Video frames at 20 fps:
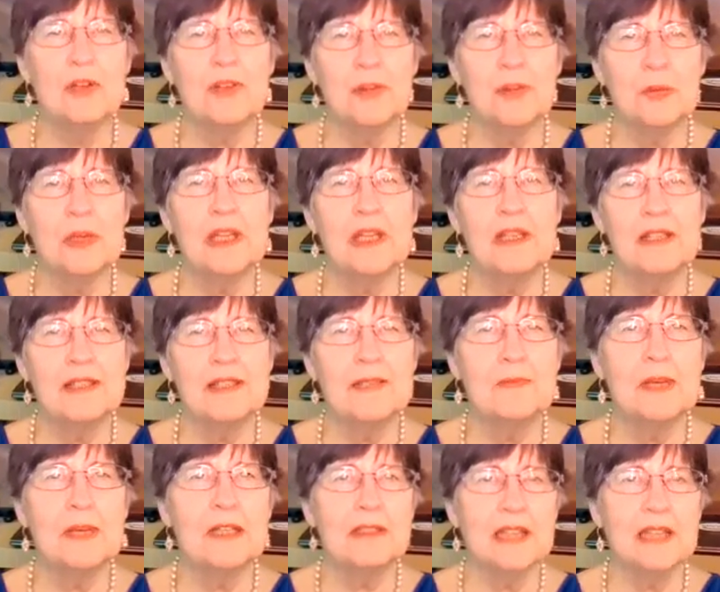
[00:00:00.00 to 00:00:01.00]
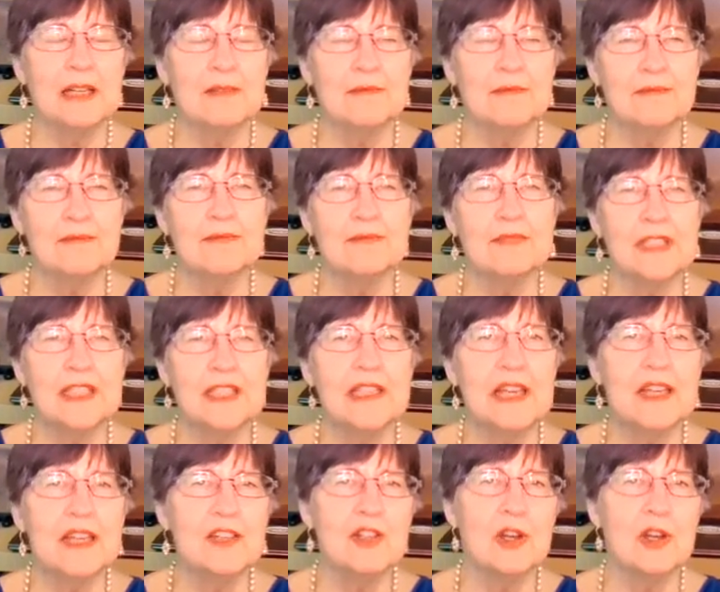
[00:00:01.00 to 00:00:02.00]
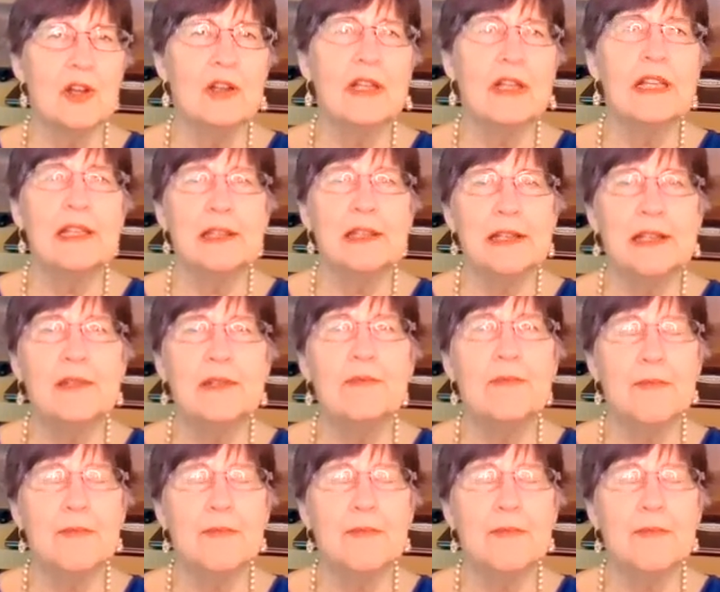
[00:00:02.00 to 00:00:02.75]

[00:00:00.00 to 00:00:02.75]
three is spelled out THREE.